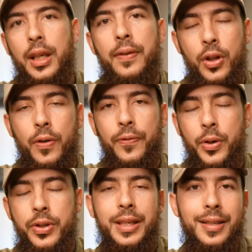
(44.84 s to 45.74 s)
Even though
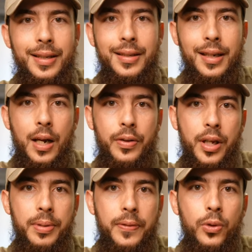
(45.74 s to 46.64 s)
phones existed out
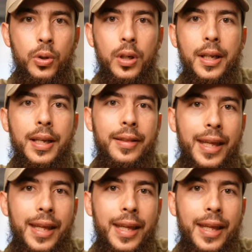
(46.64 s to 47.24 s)
there before,